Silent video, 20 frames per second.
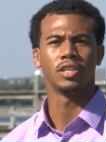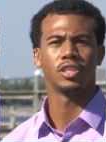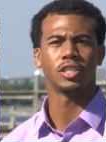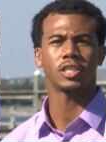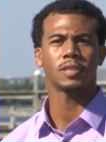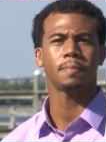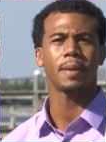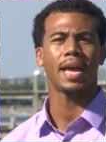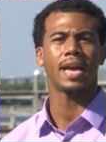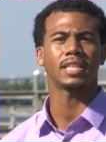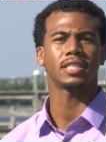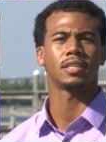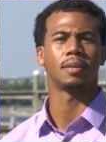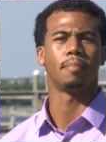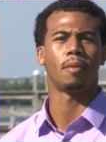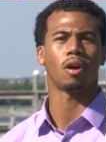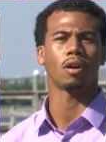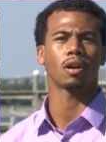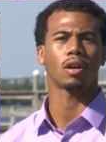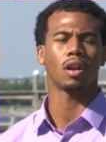just past the
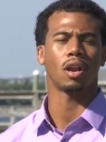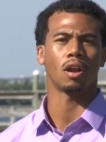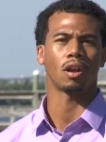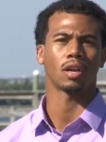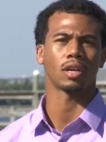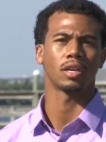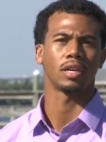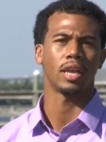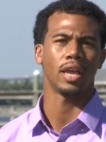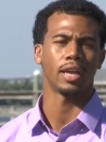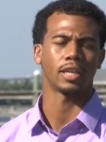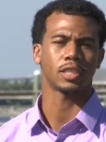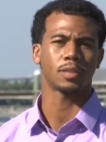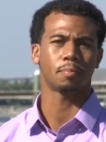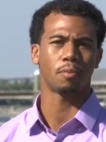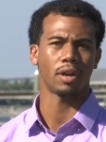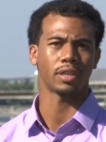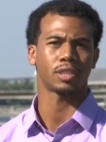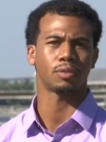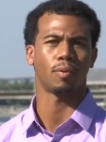Mark Clark
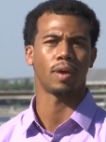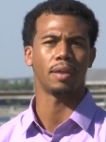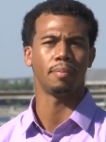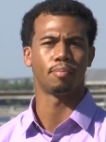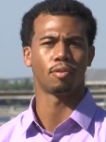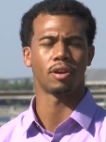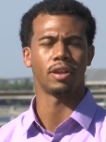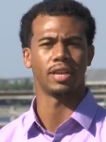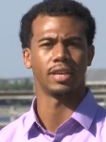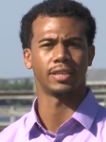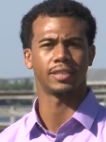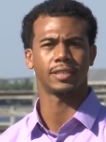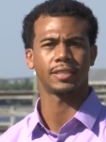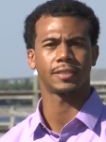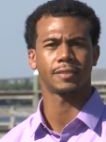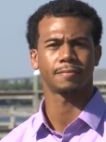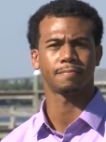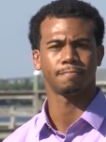Expressway Bridge.